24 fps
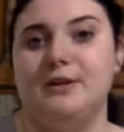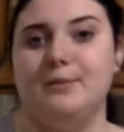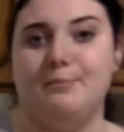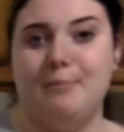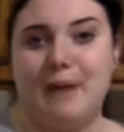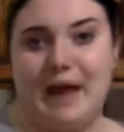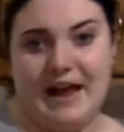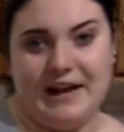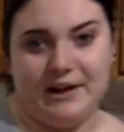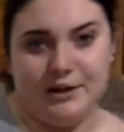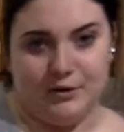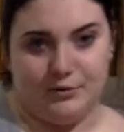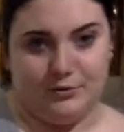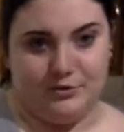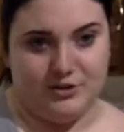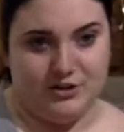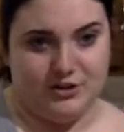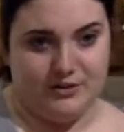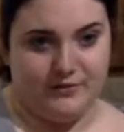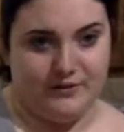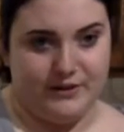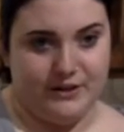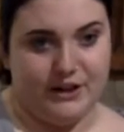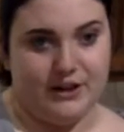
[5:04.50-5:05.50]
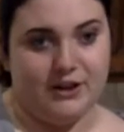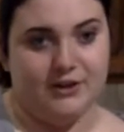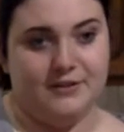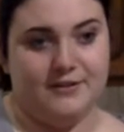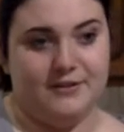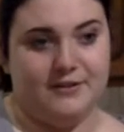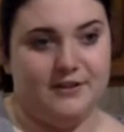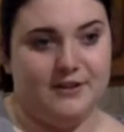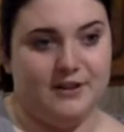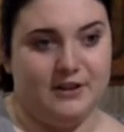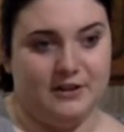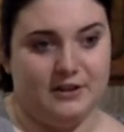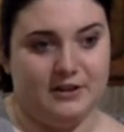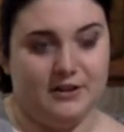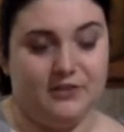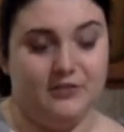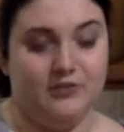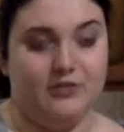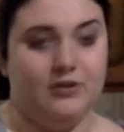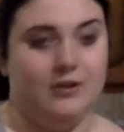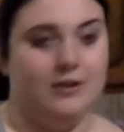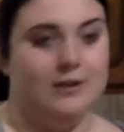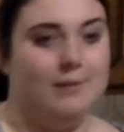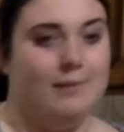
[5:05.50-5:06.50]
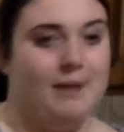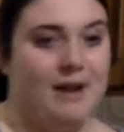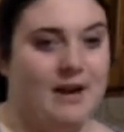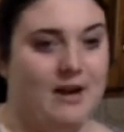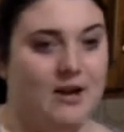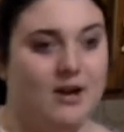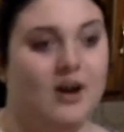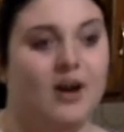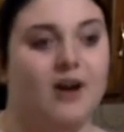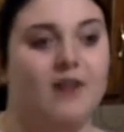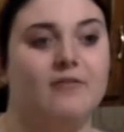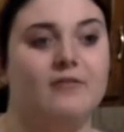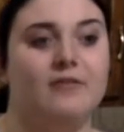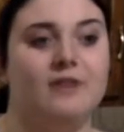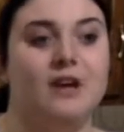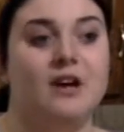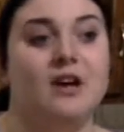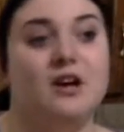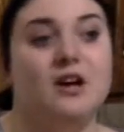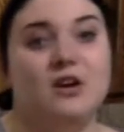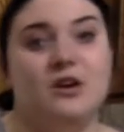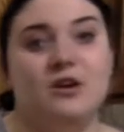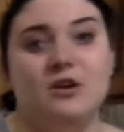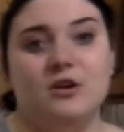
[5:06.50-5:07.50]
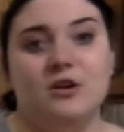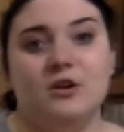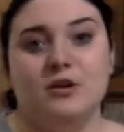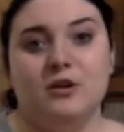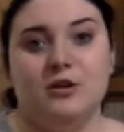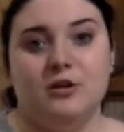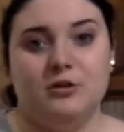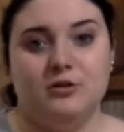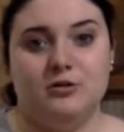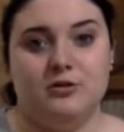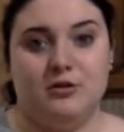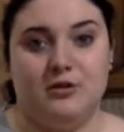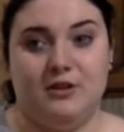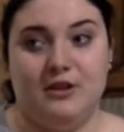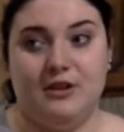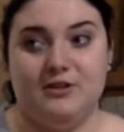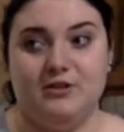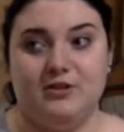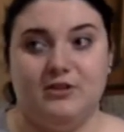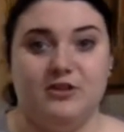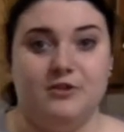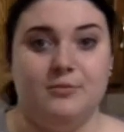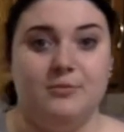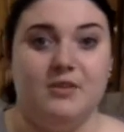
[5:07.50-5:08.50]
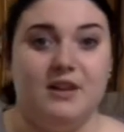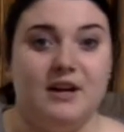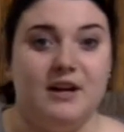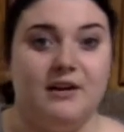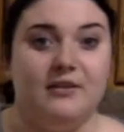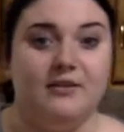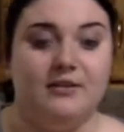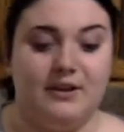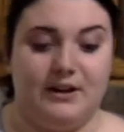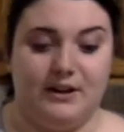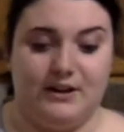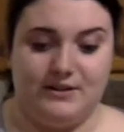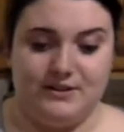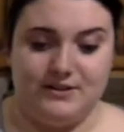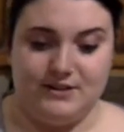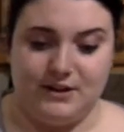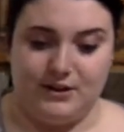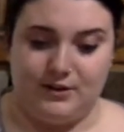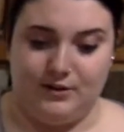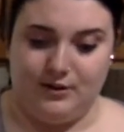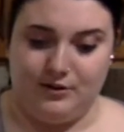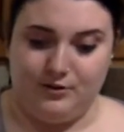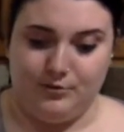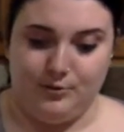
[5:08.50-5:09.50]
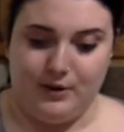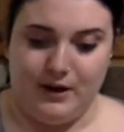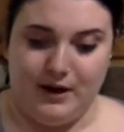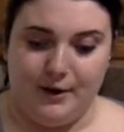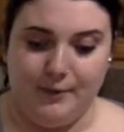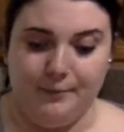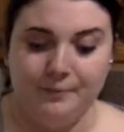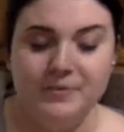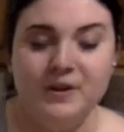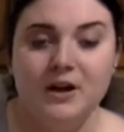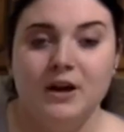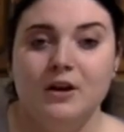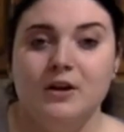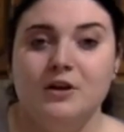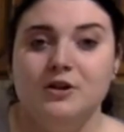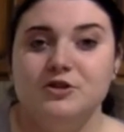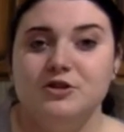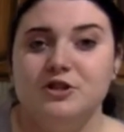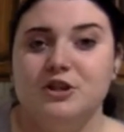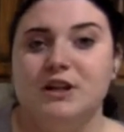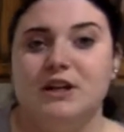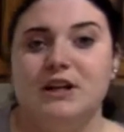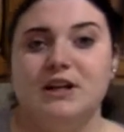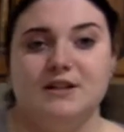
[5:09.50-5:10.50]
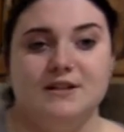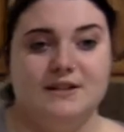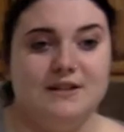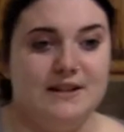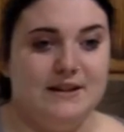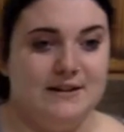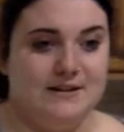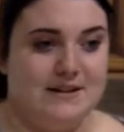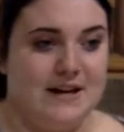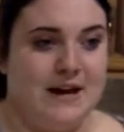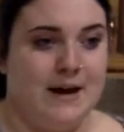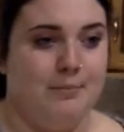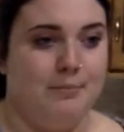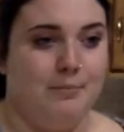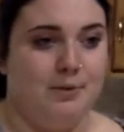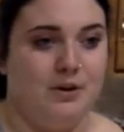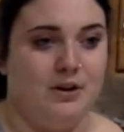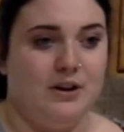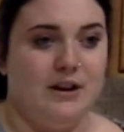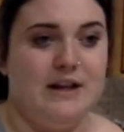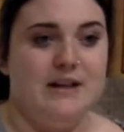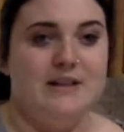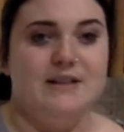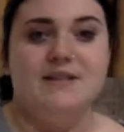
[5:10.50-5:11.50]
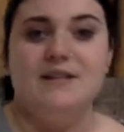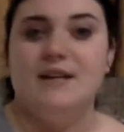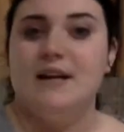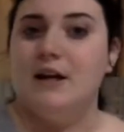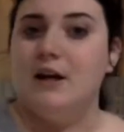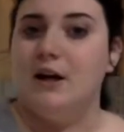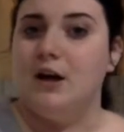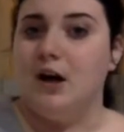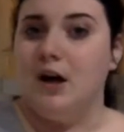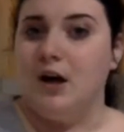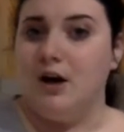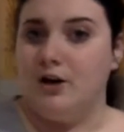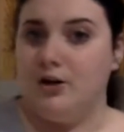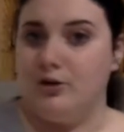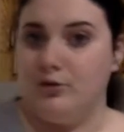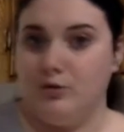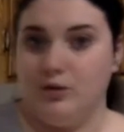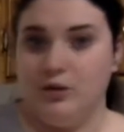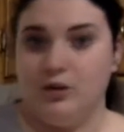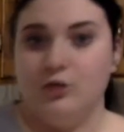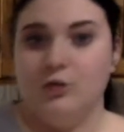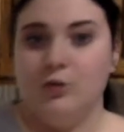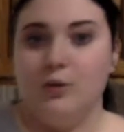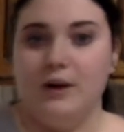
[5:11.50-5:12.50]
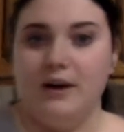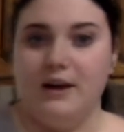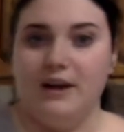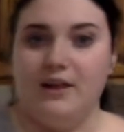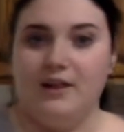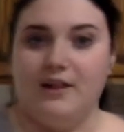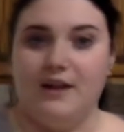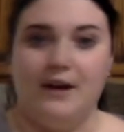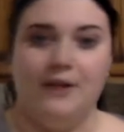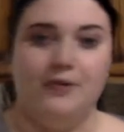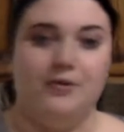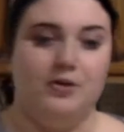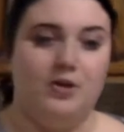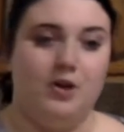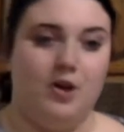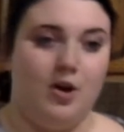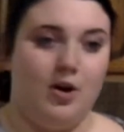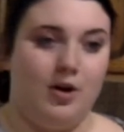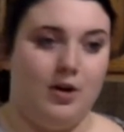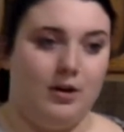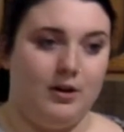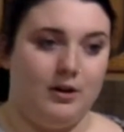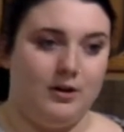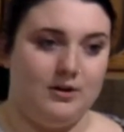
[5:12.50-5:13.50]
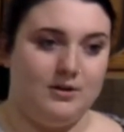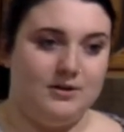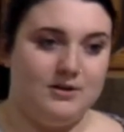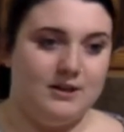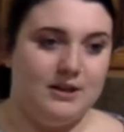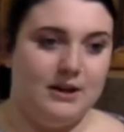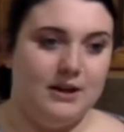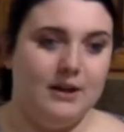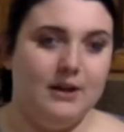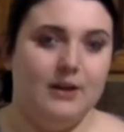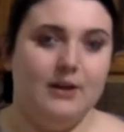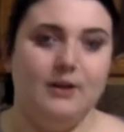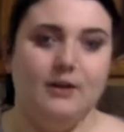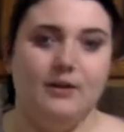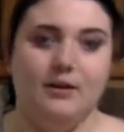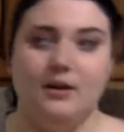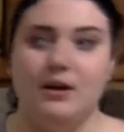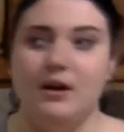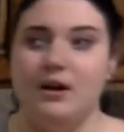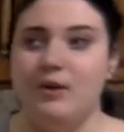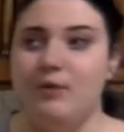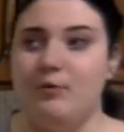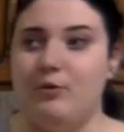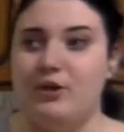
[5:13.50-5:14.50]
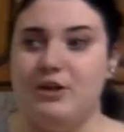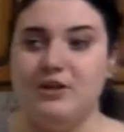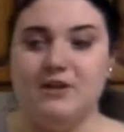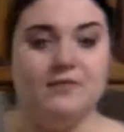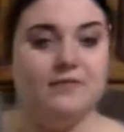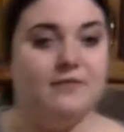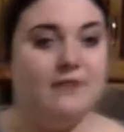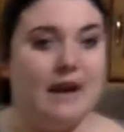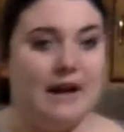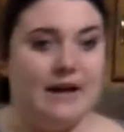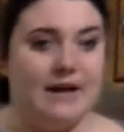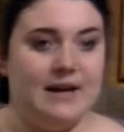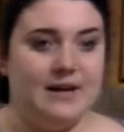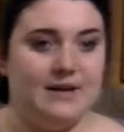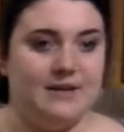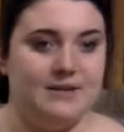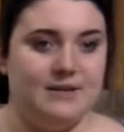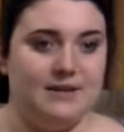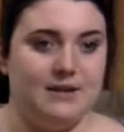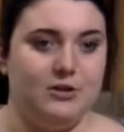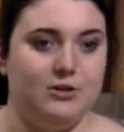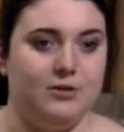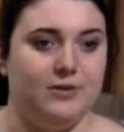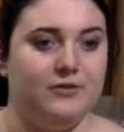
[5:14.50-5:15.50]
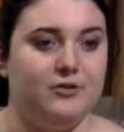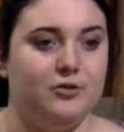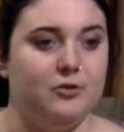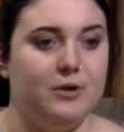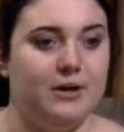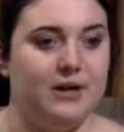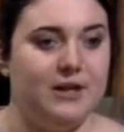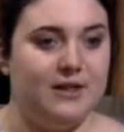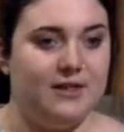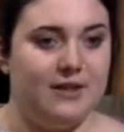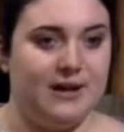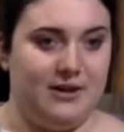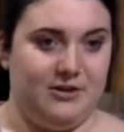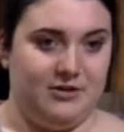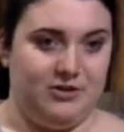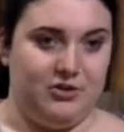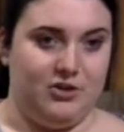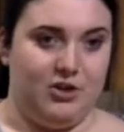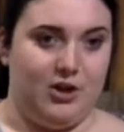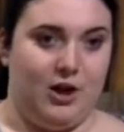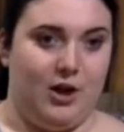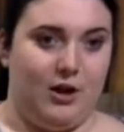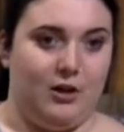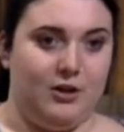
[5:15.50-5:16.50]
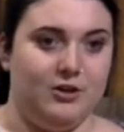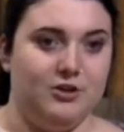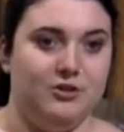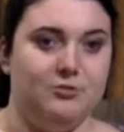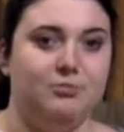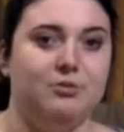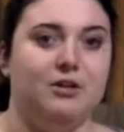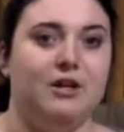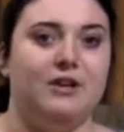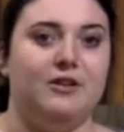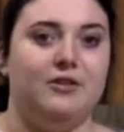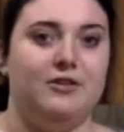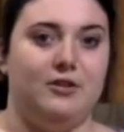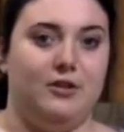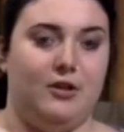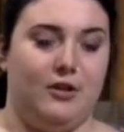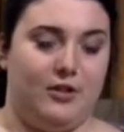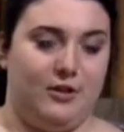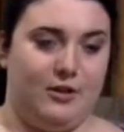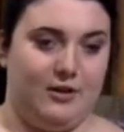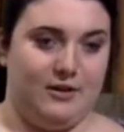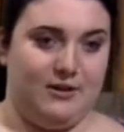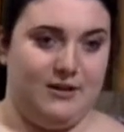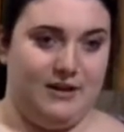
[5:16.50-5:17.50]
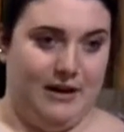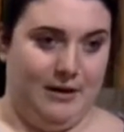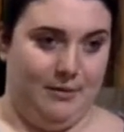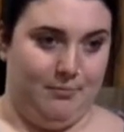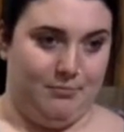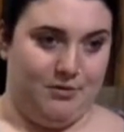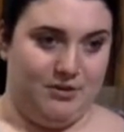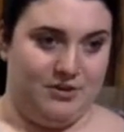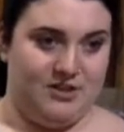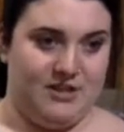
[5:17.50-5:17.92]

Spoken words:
the bank owns your vehicle until it's fully paid off. So these are some things to consider as well. So here's an example. Let's say a car is worth $20,000. When you finance it, you have $20,000 plus the 13%.